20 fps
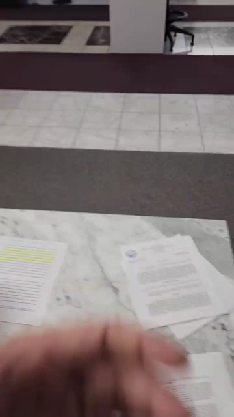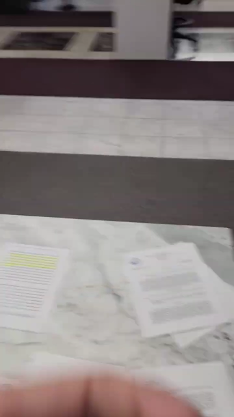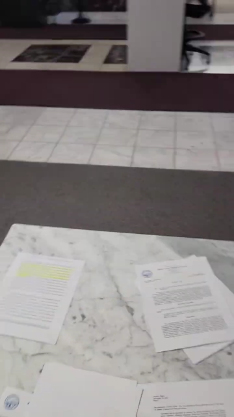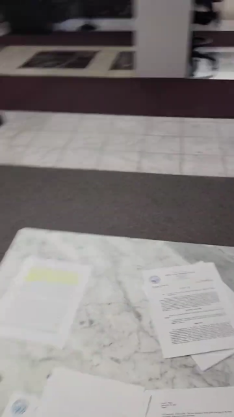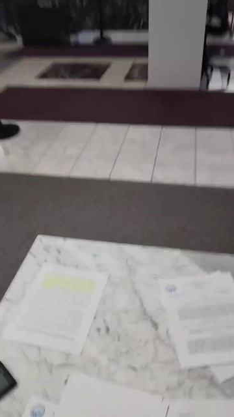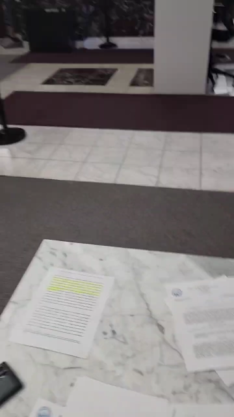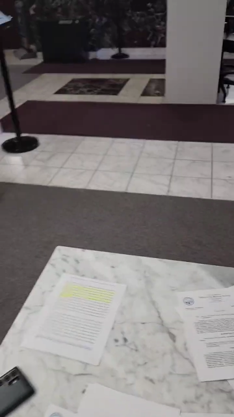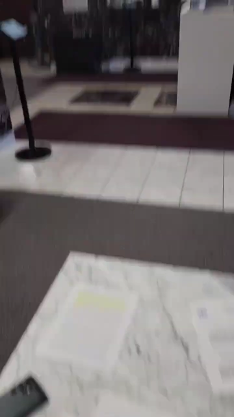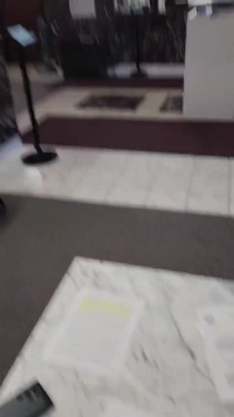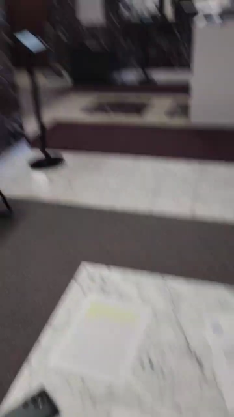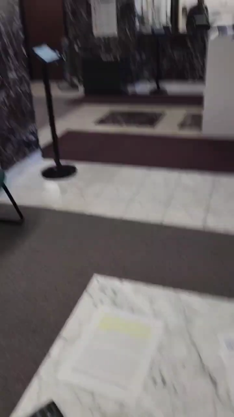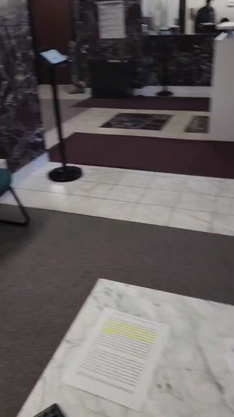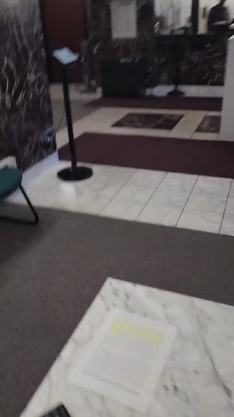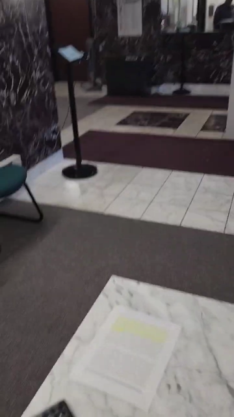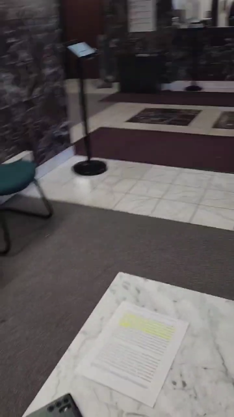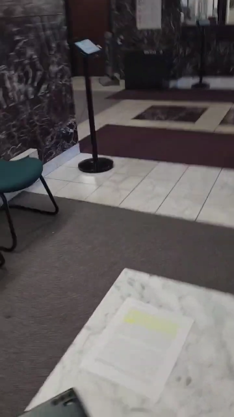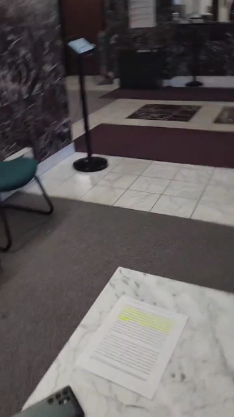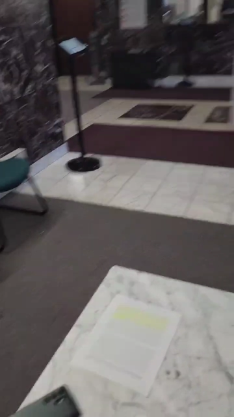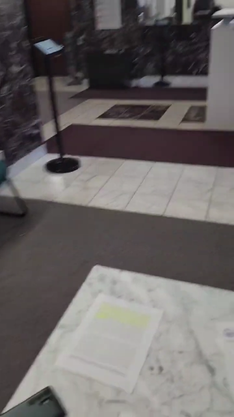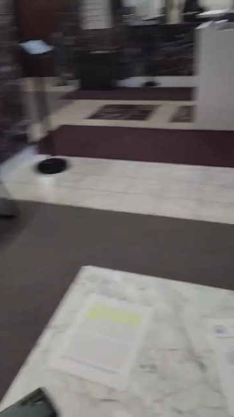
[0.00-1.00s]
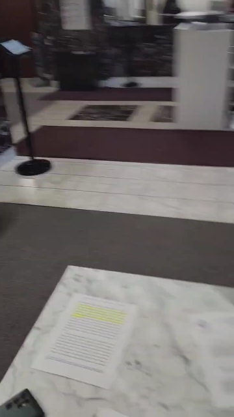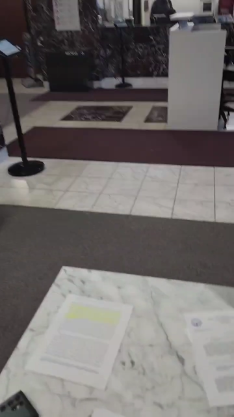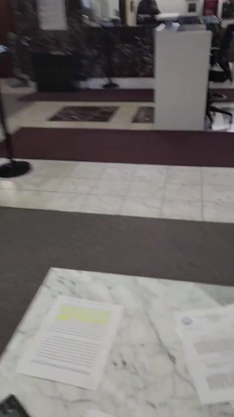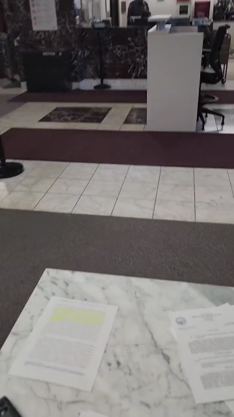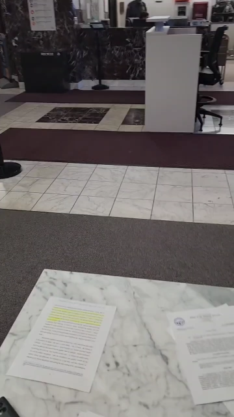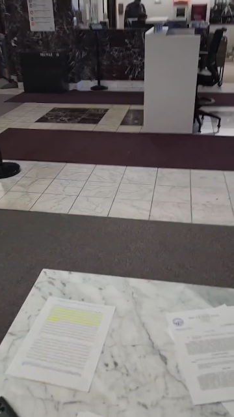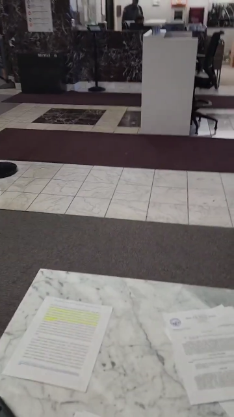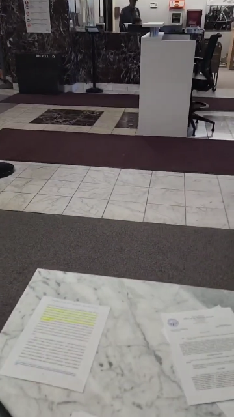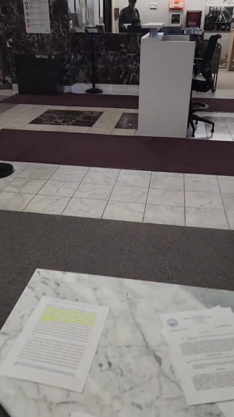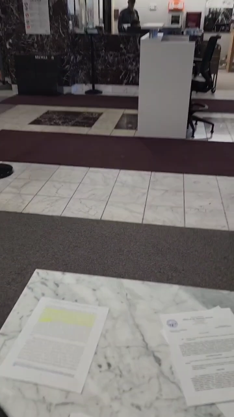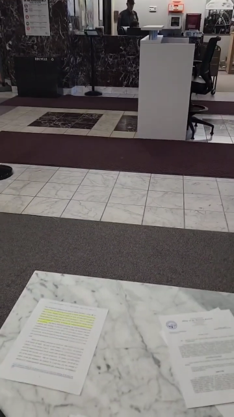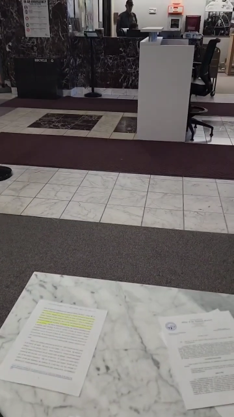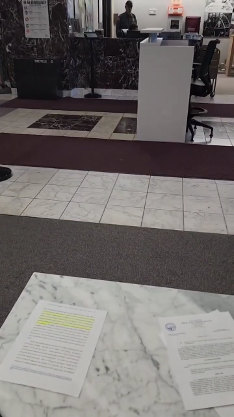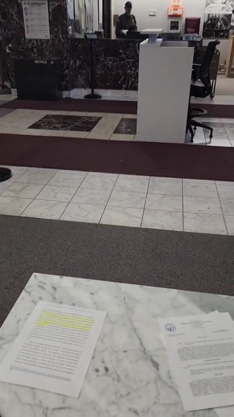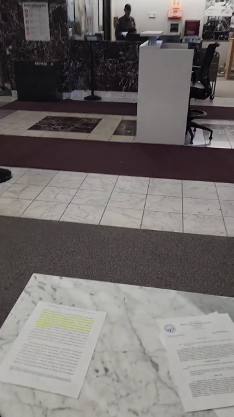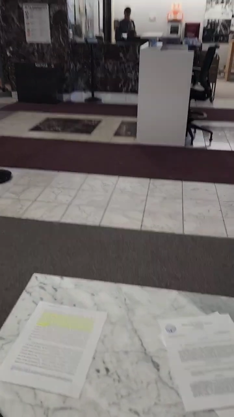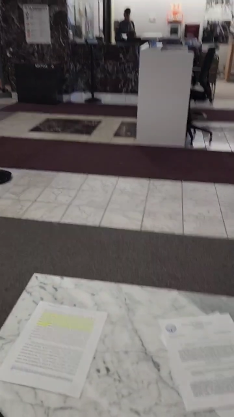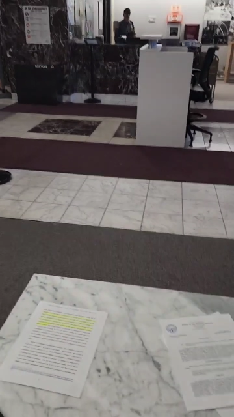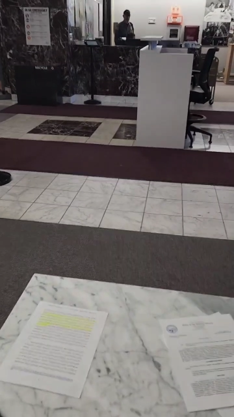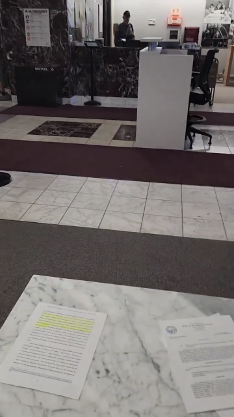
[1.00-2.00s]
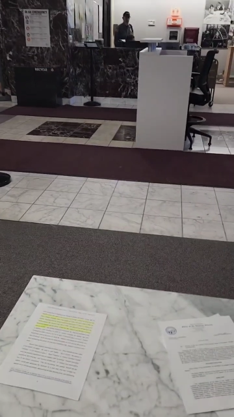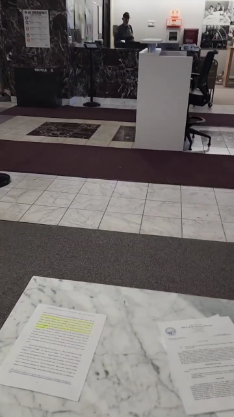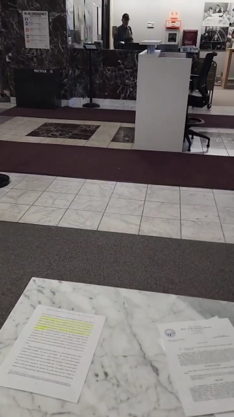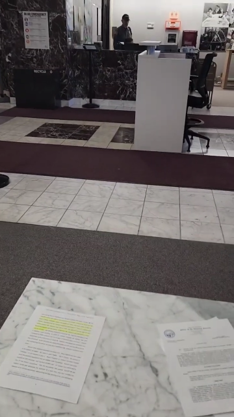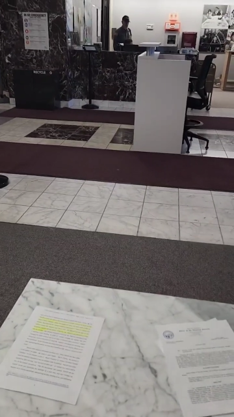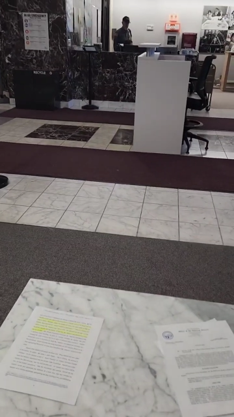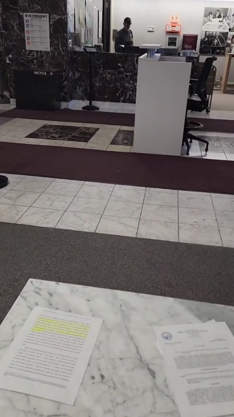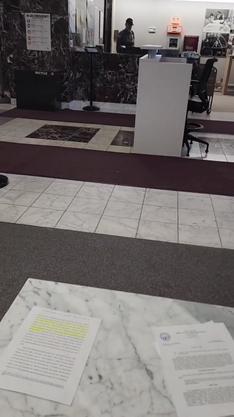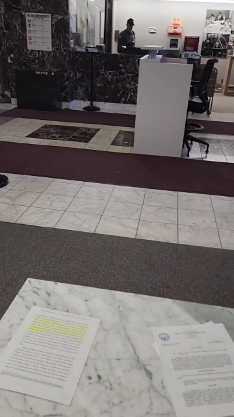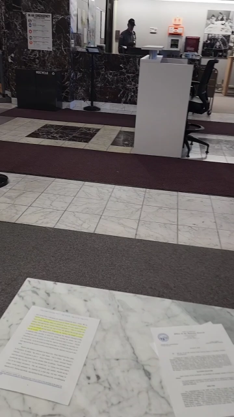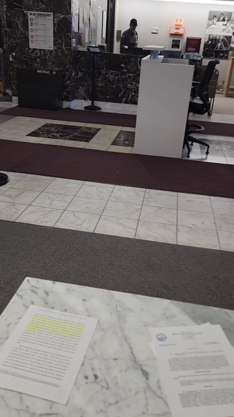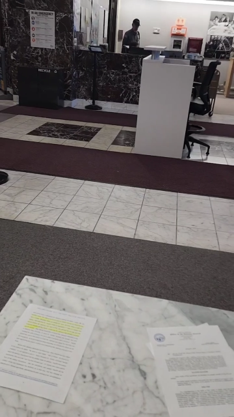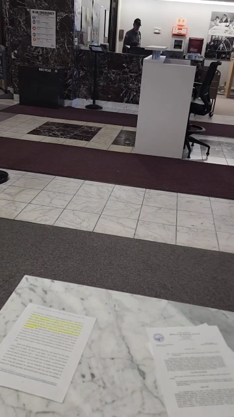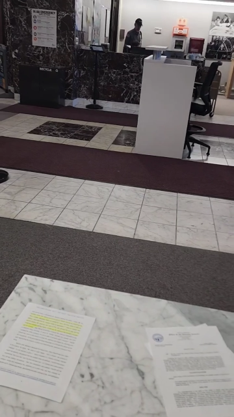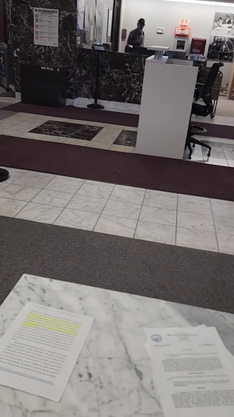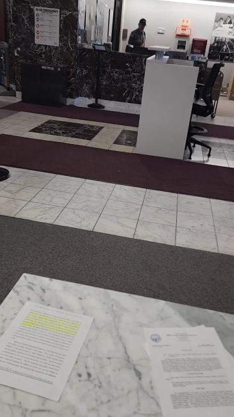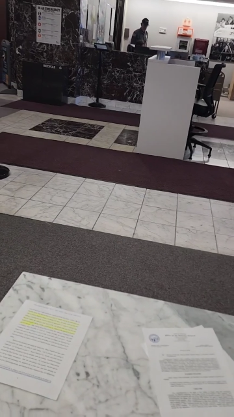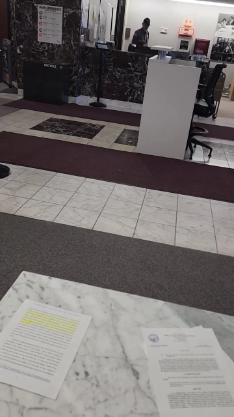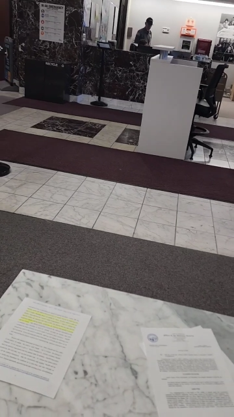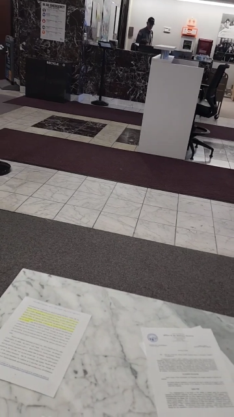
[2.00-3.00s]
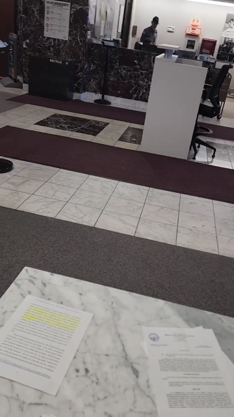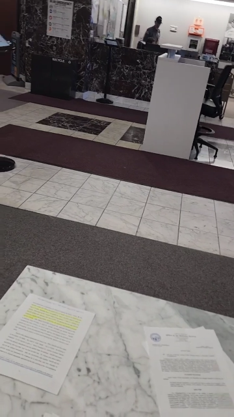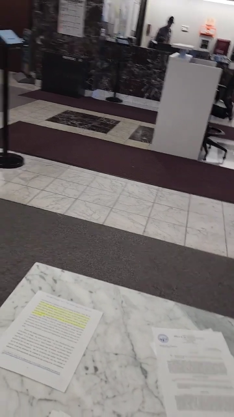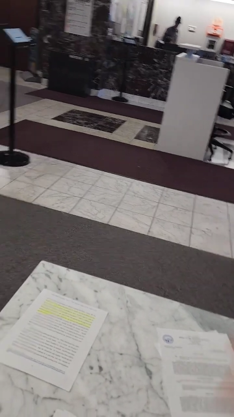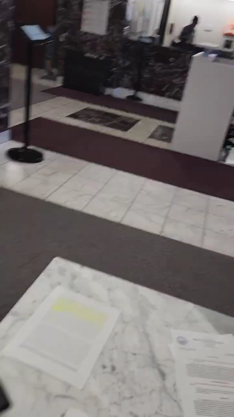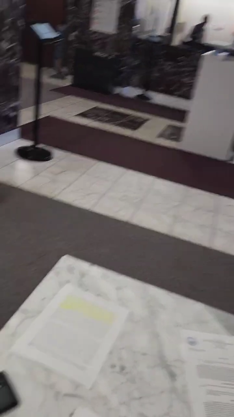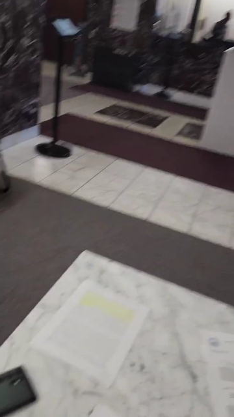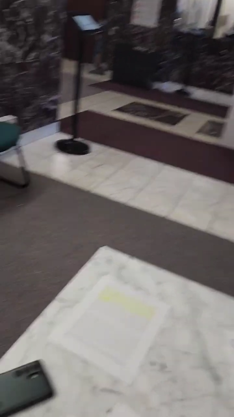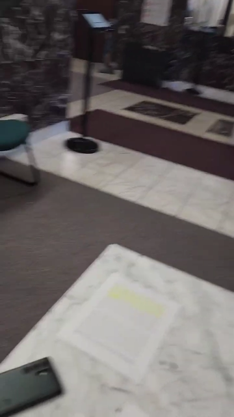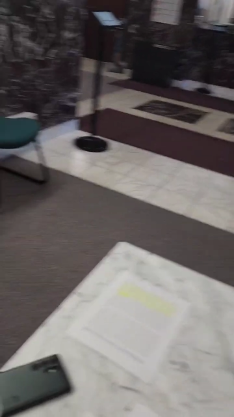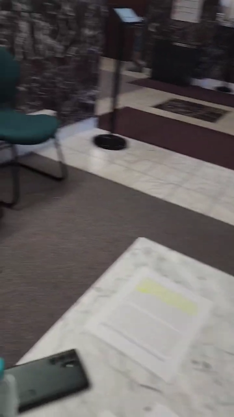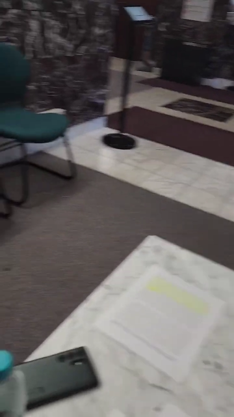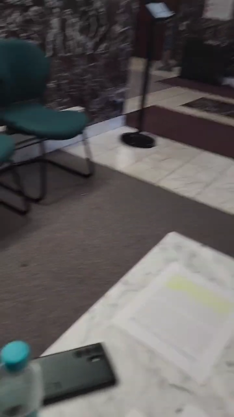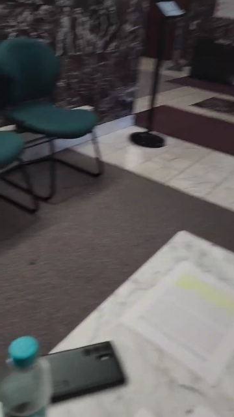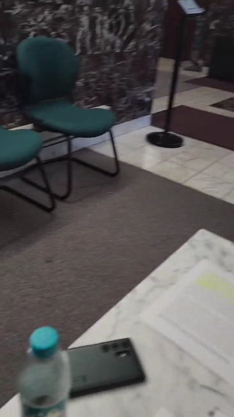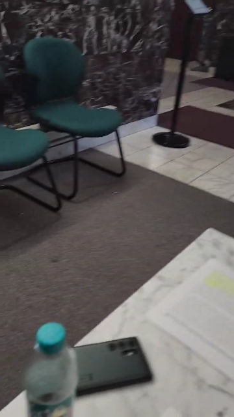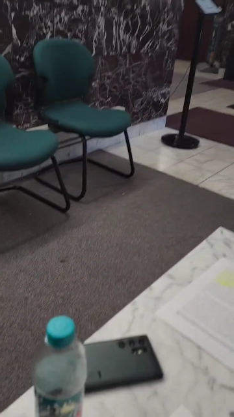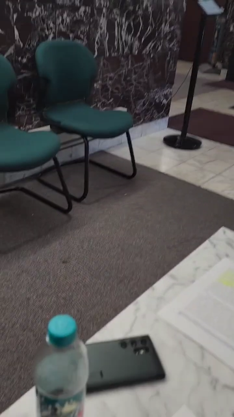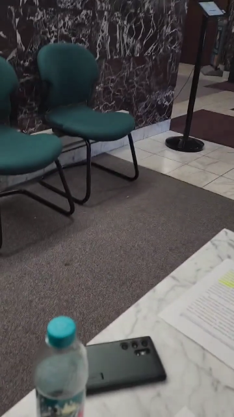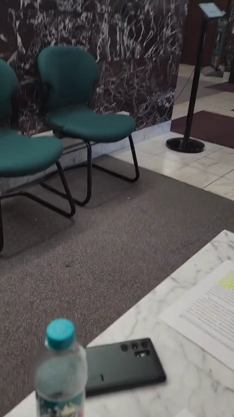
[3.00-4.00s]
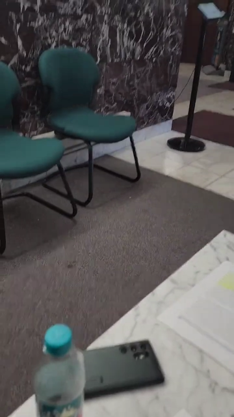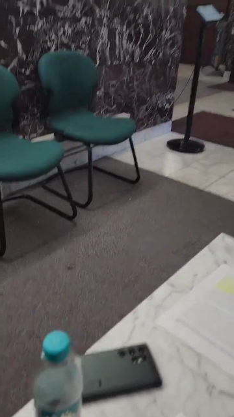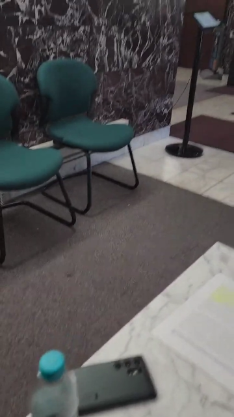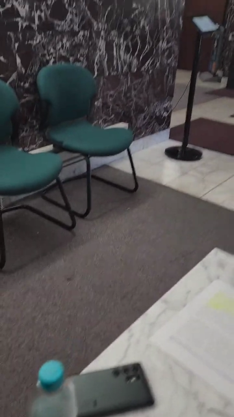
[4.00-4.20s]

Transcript: Nobody's mouth can be seen.